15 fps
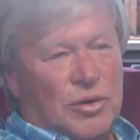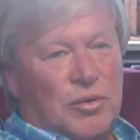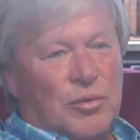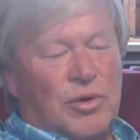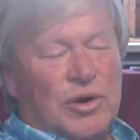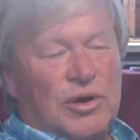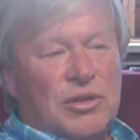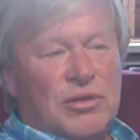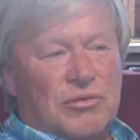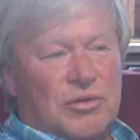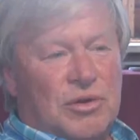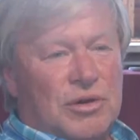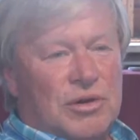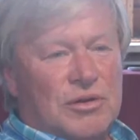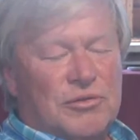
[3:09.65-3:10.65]
one of the
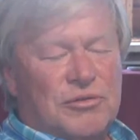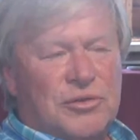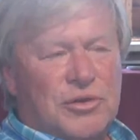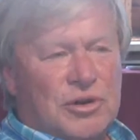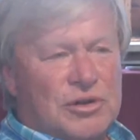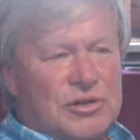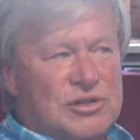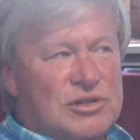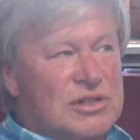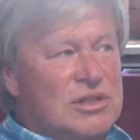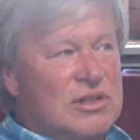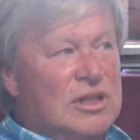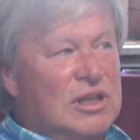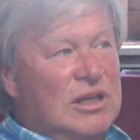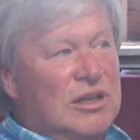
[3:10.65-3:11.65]
very
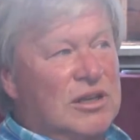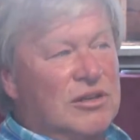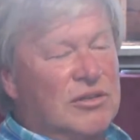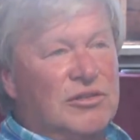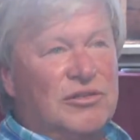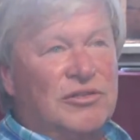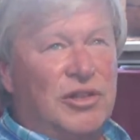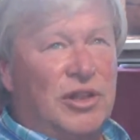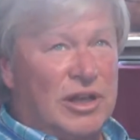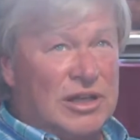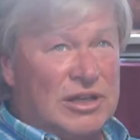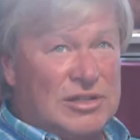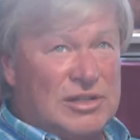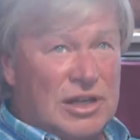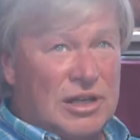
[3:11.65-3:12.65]
first
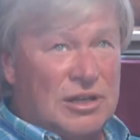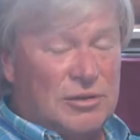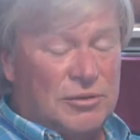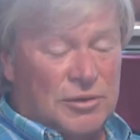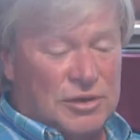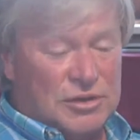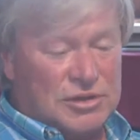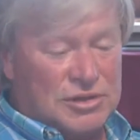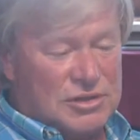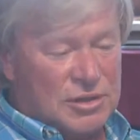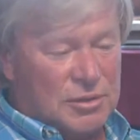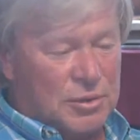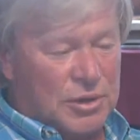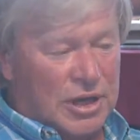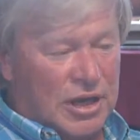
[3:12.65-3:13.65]
Flying Santa visits
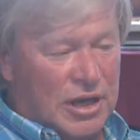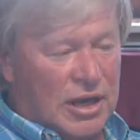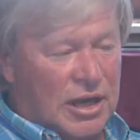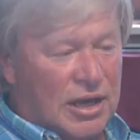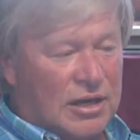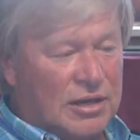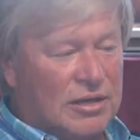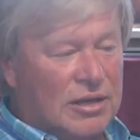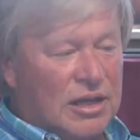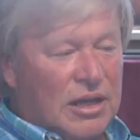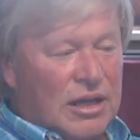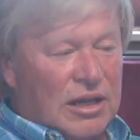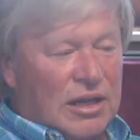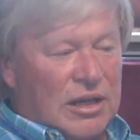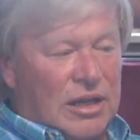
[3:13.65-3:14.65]
that we had,
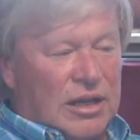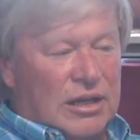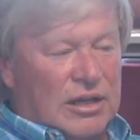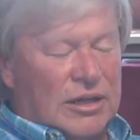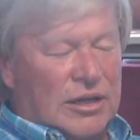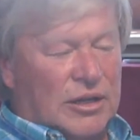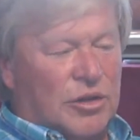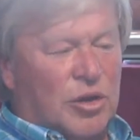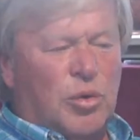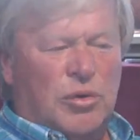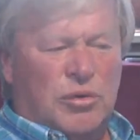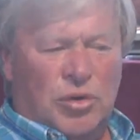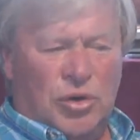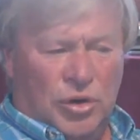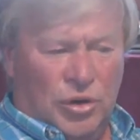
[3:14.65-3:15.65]
they
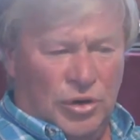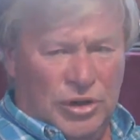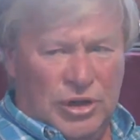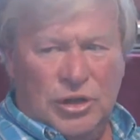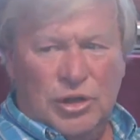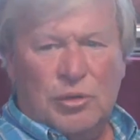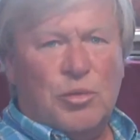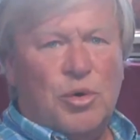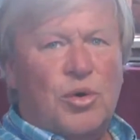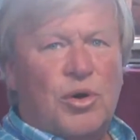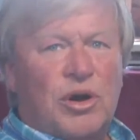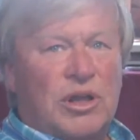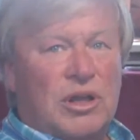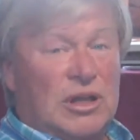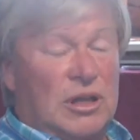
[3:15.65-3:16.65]
were early in the
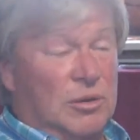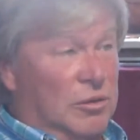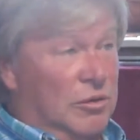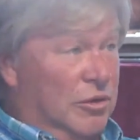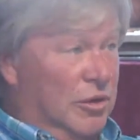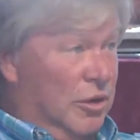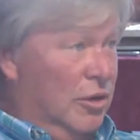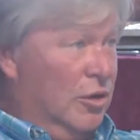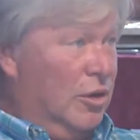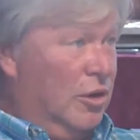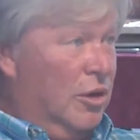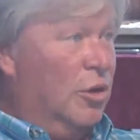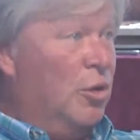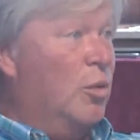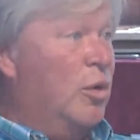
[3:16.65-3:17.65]
morning. It was
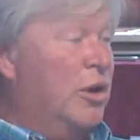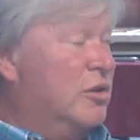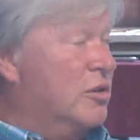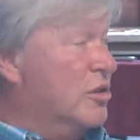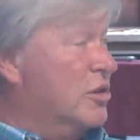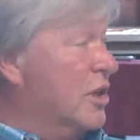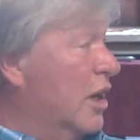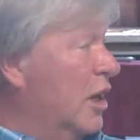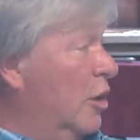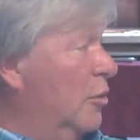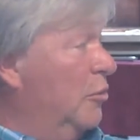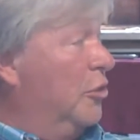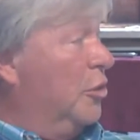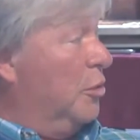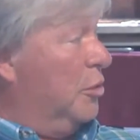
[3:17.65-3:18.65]
in the winter time,
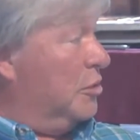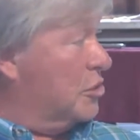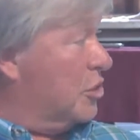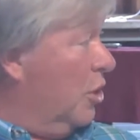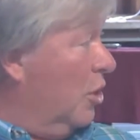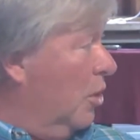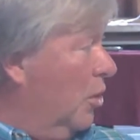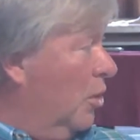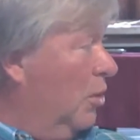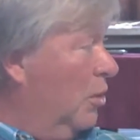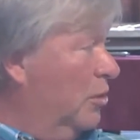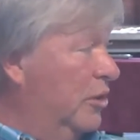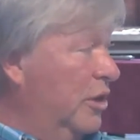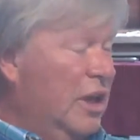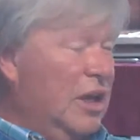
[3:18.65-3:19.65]
so it was
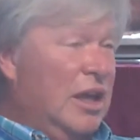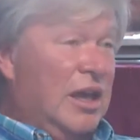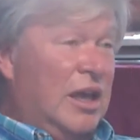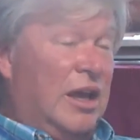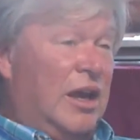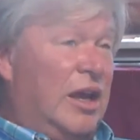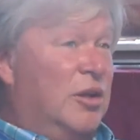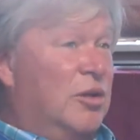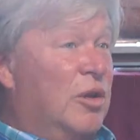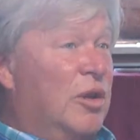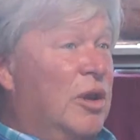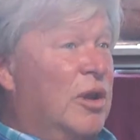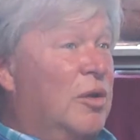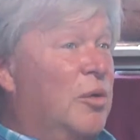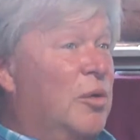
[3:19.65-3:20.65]
cold. And
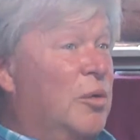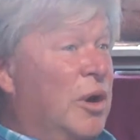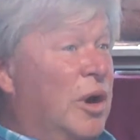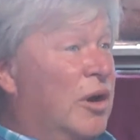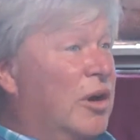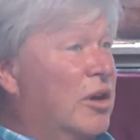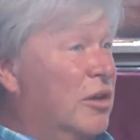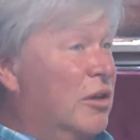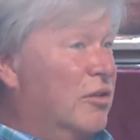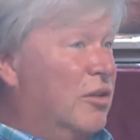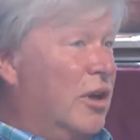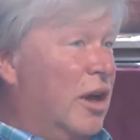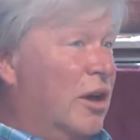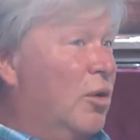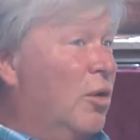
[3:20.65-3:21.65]
when our kids
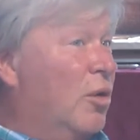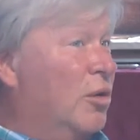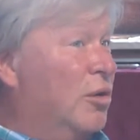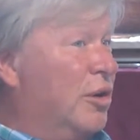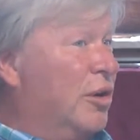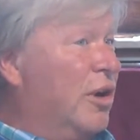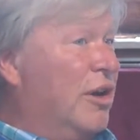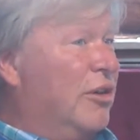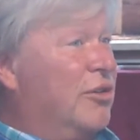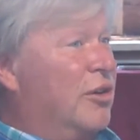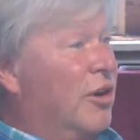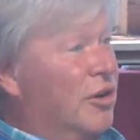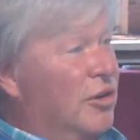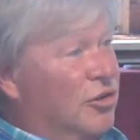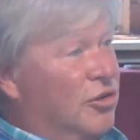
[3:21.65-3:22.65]
got older, I
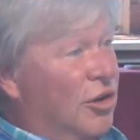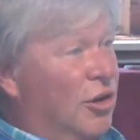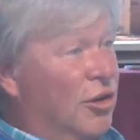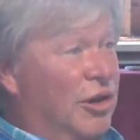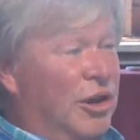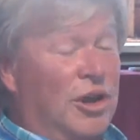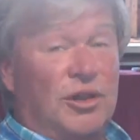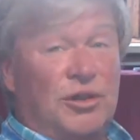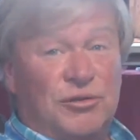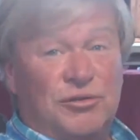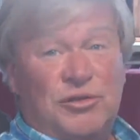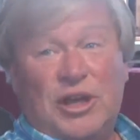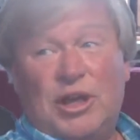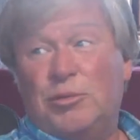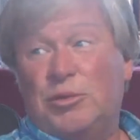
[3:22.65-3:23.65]
started shuttling other
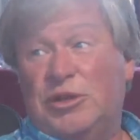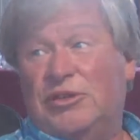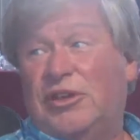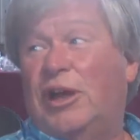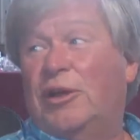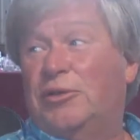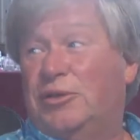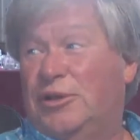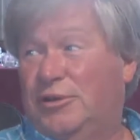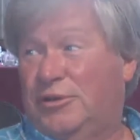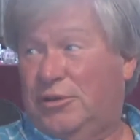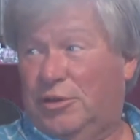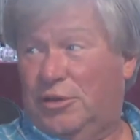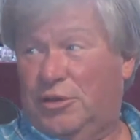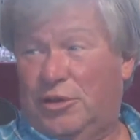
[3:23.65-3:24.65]
families out there
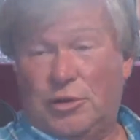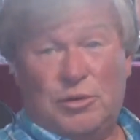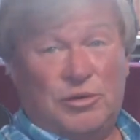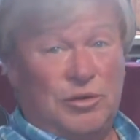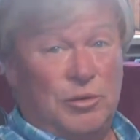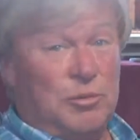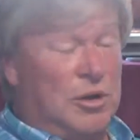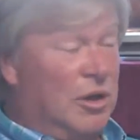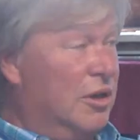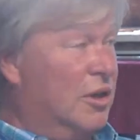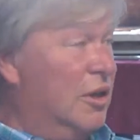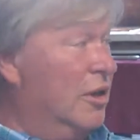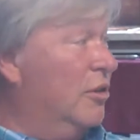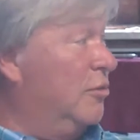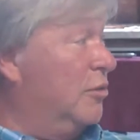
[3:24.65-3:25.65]
so that there were some young
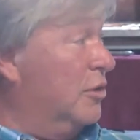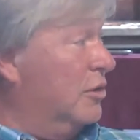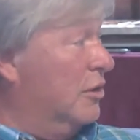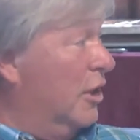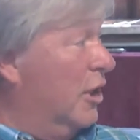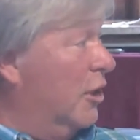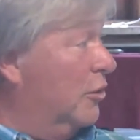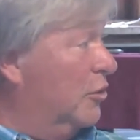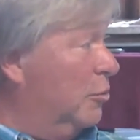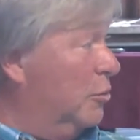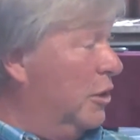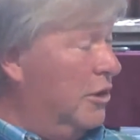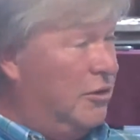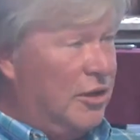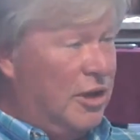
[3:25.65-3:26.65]
kids to
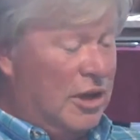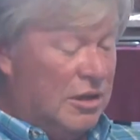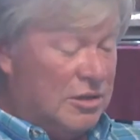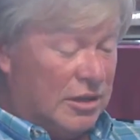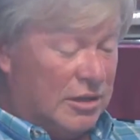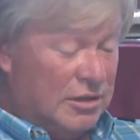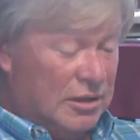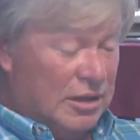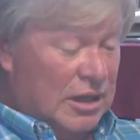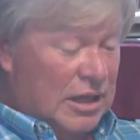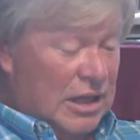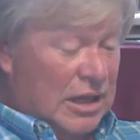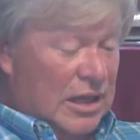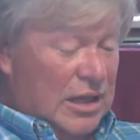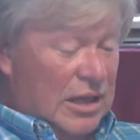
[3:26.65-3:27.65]
meet Santa.
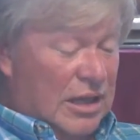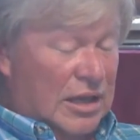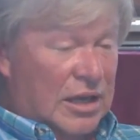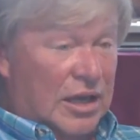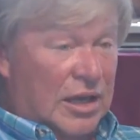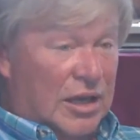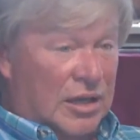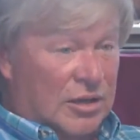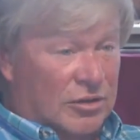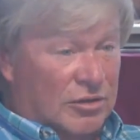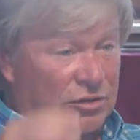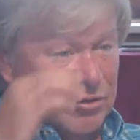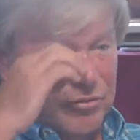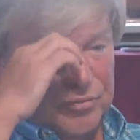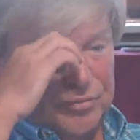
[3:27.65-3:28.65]

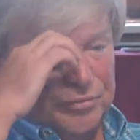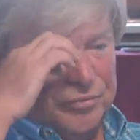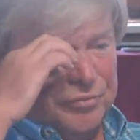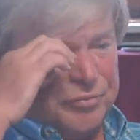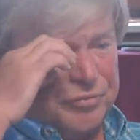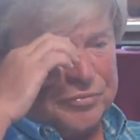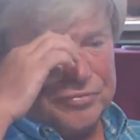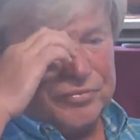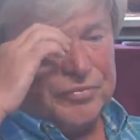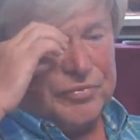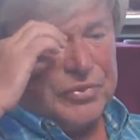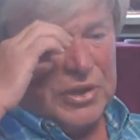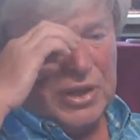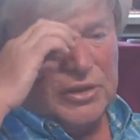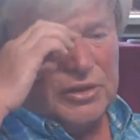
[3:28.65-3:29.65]
And
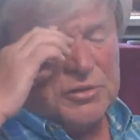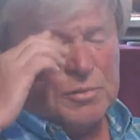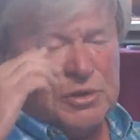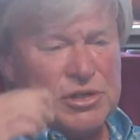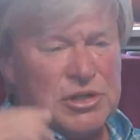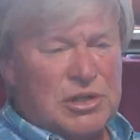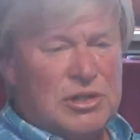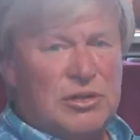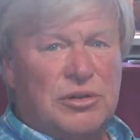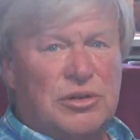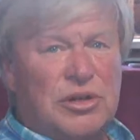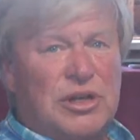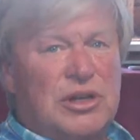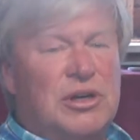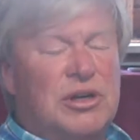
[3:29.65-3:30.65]
this particular
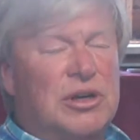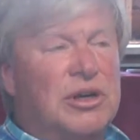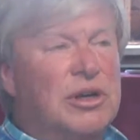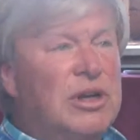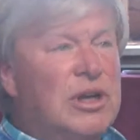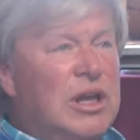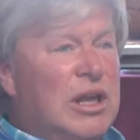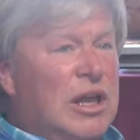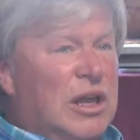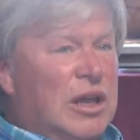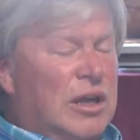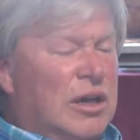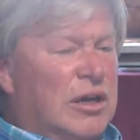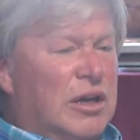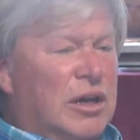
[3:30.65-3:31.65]
year,
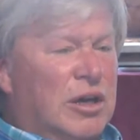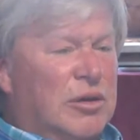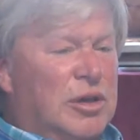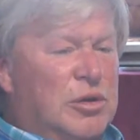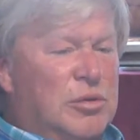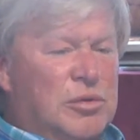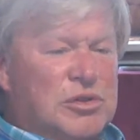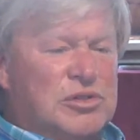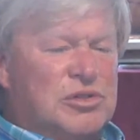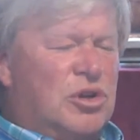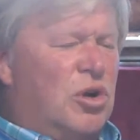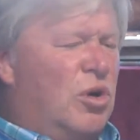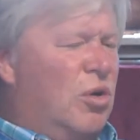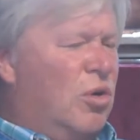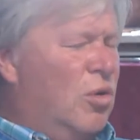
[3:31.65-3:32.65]
it was
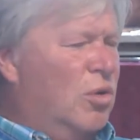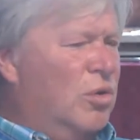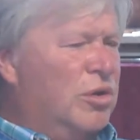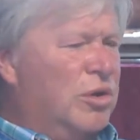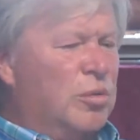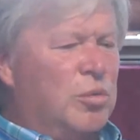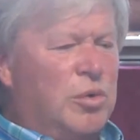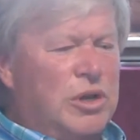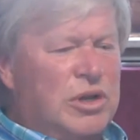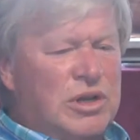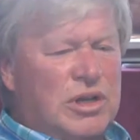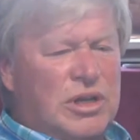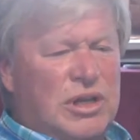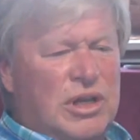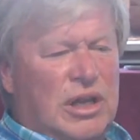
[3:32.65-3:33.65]
cold and
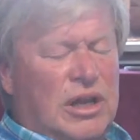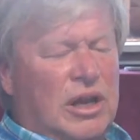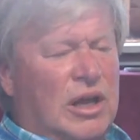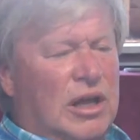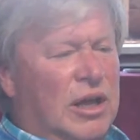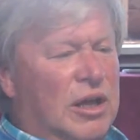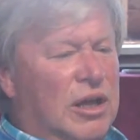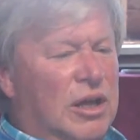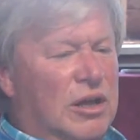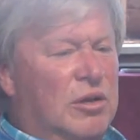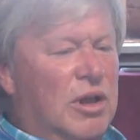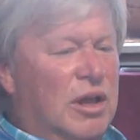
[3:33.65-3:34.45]
windy, and I